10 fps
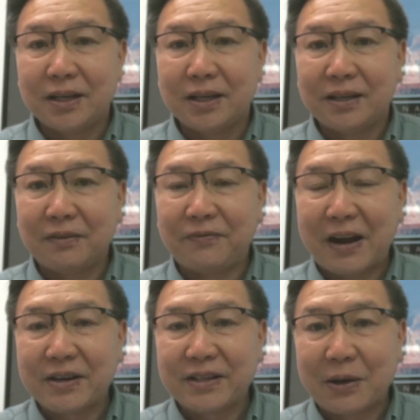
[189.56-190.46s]
the
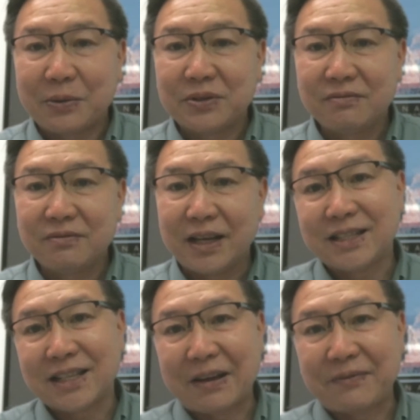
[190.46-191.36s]
500,000,
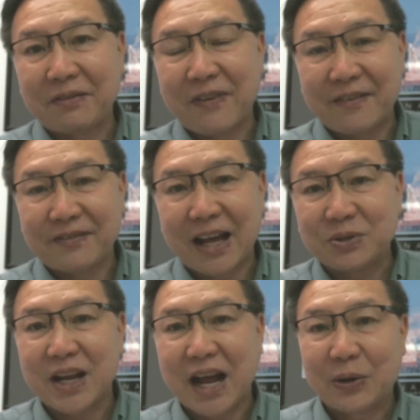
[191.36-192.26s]
instead of having
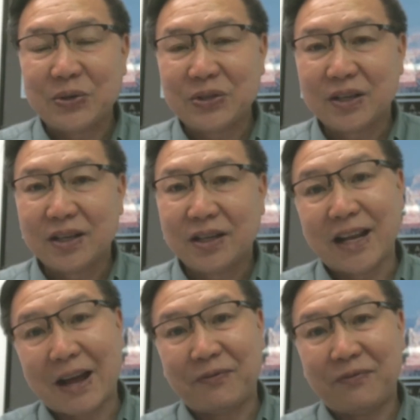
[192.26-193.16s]
$5,000, they
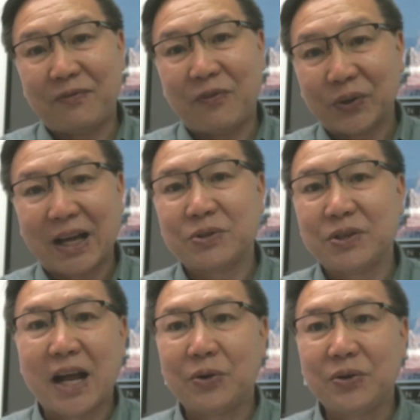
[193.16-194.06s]
have
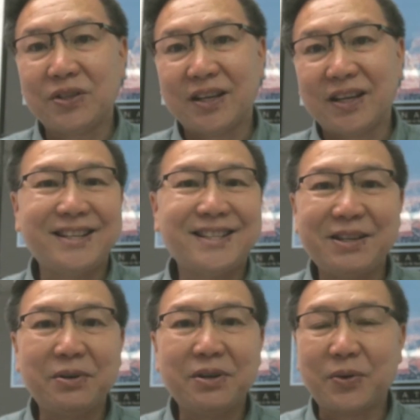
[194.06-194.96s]
$4,000. It's
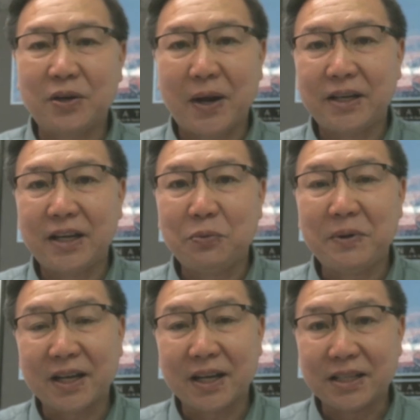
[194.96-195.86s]
still a great deal
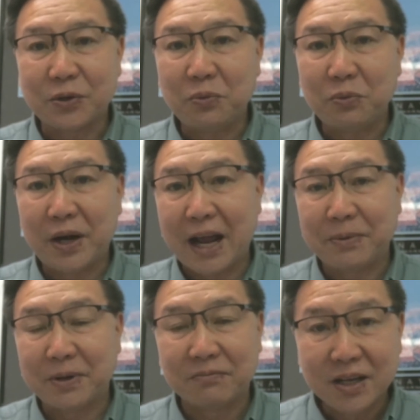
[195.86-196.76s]
because what
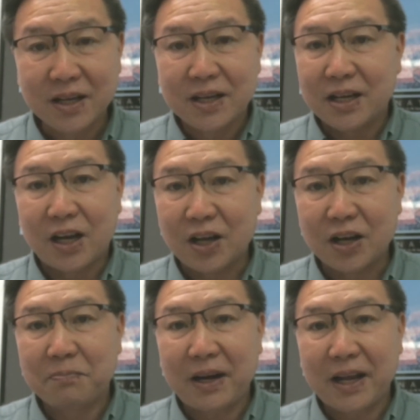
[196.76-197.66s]
happened. A lot
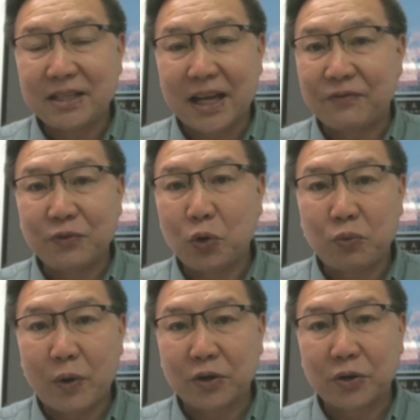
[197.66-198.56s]
of places have no
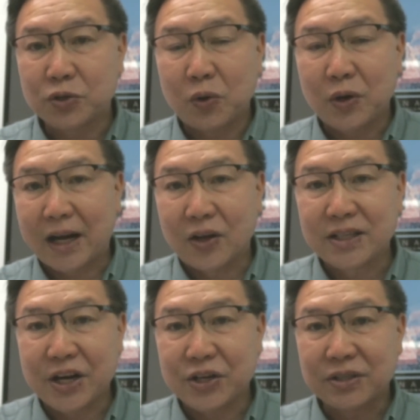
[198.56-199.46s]
rent control, like Los
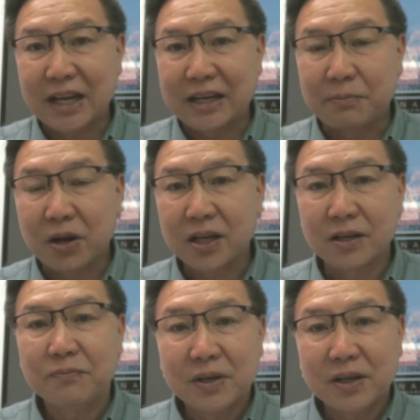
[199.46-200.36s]
Angeles, Santa
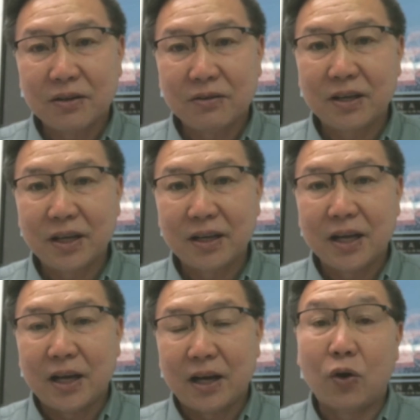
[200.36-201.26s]
Monica, okay,
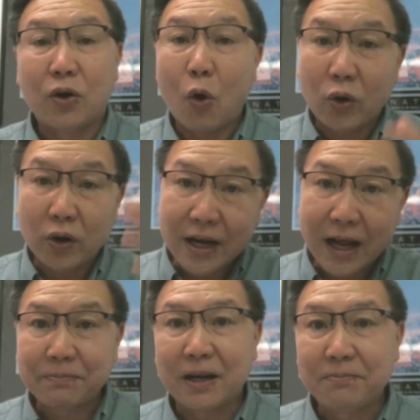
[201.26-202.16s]
or Oakland
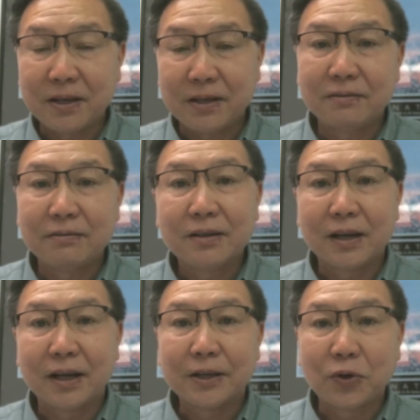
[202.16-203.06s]
up in
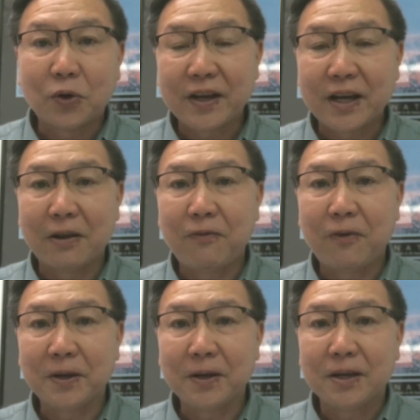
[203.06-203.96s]
Northern
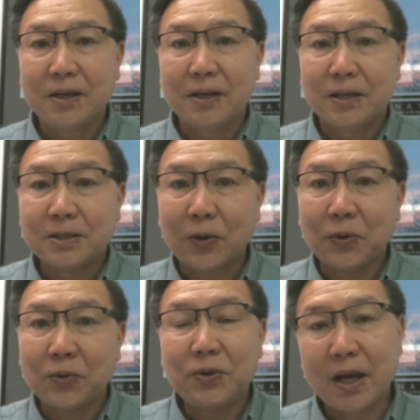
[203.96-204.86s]
California. So
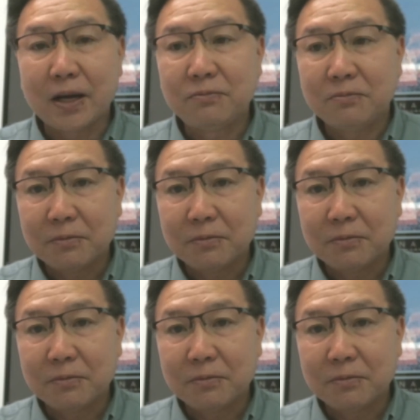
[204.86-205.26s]
you can